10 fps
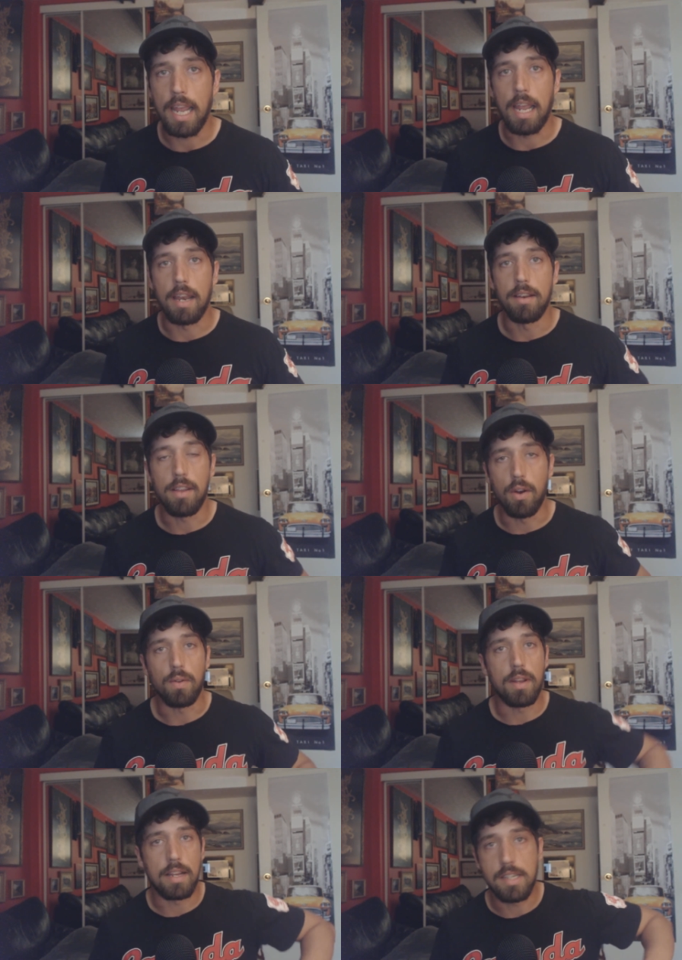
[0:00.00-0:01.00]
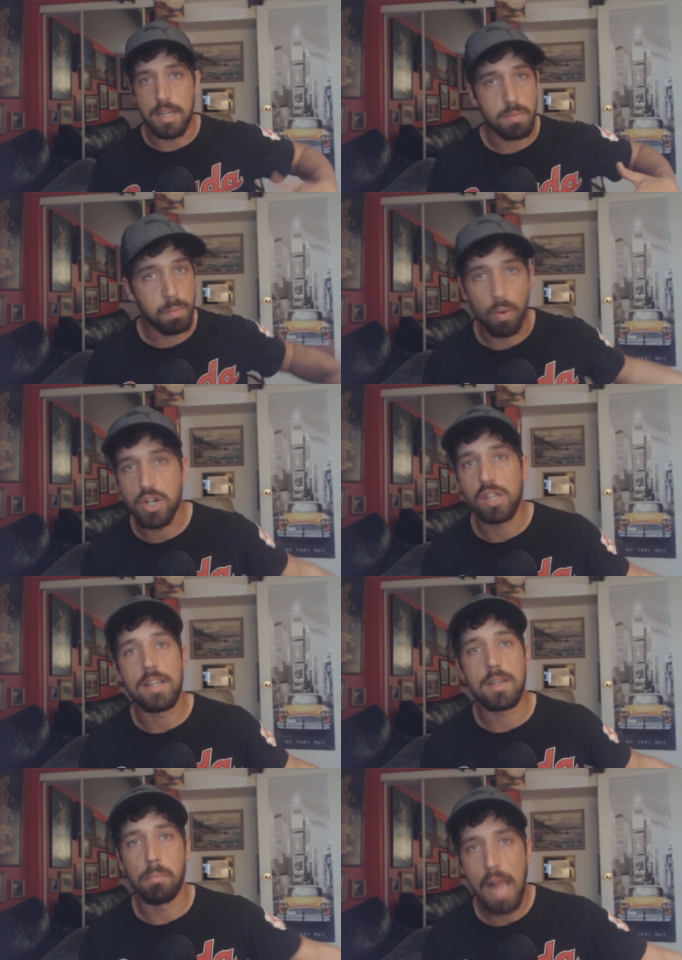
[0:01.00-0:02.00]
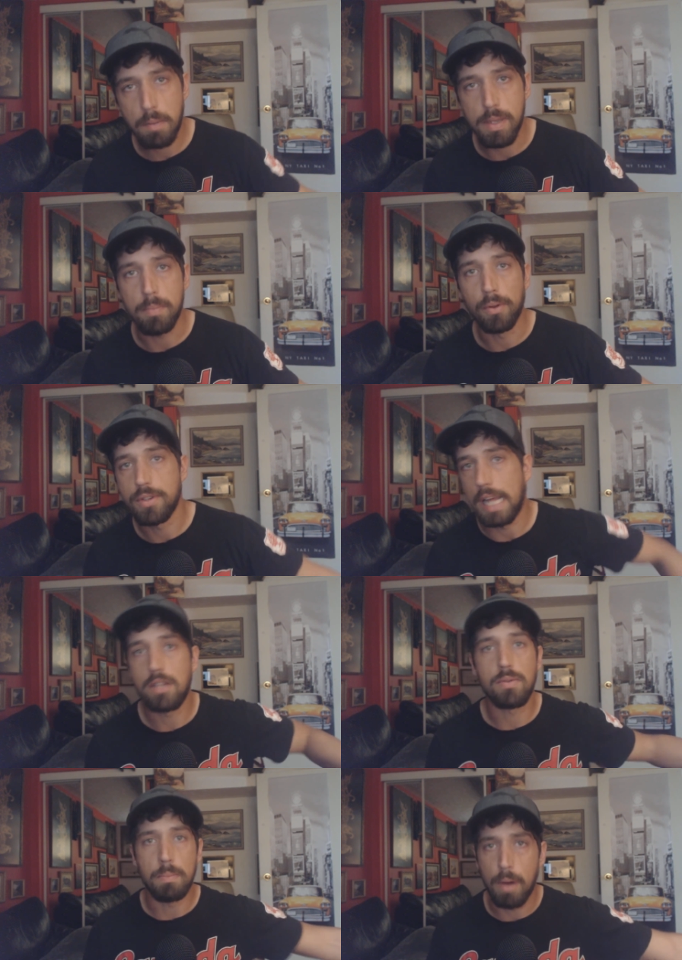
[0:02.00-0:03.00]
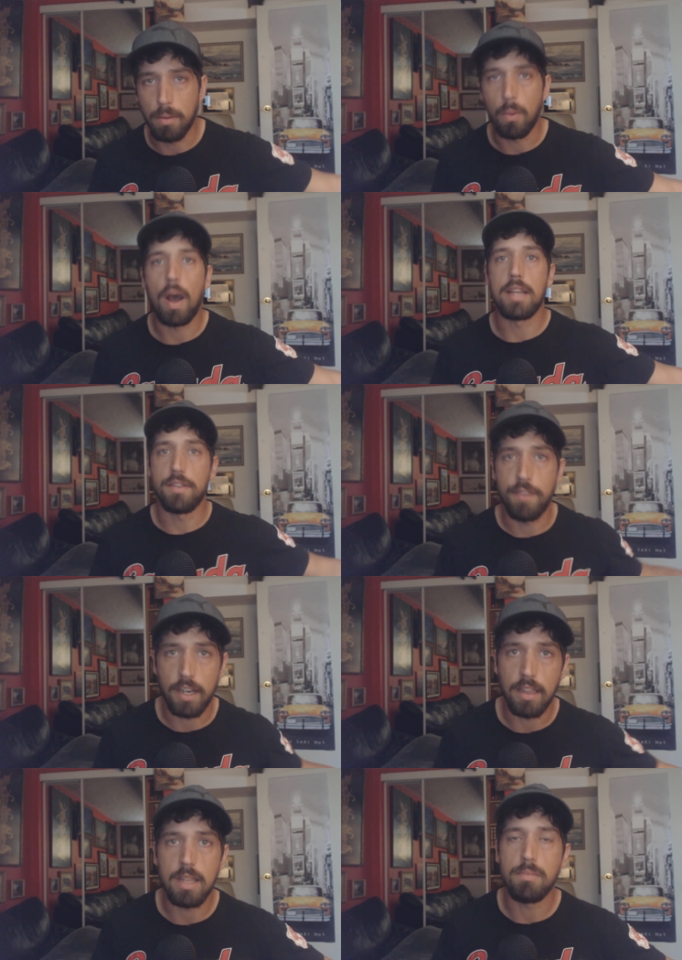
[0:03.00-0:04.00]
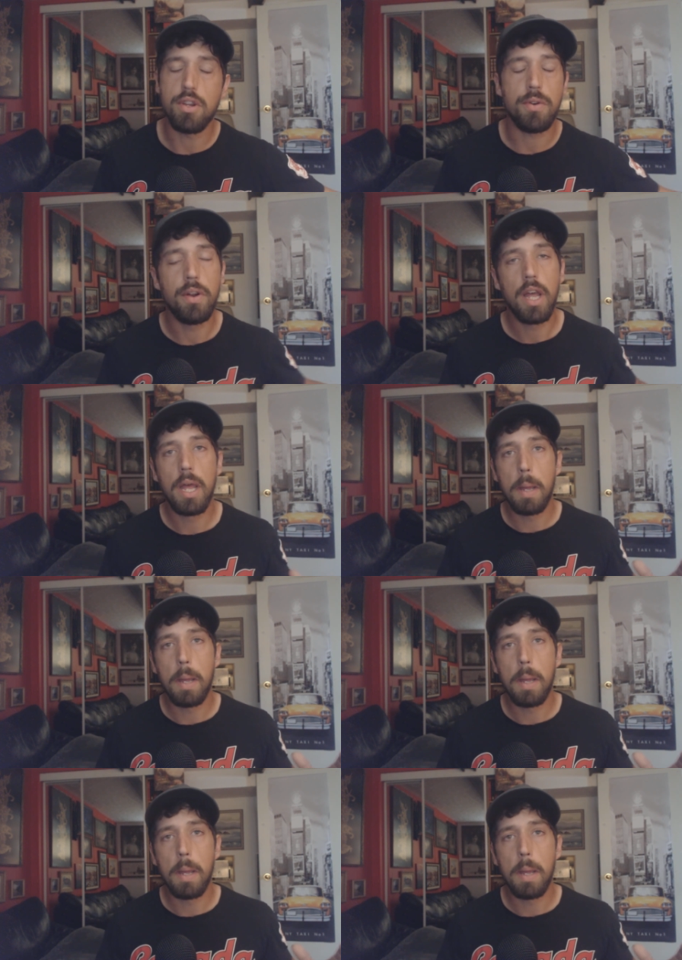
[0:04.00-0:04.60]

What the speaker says: And, you know, that's disproportionately some black people. So that's probably why it's affecting them too.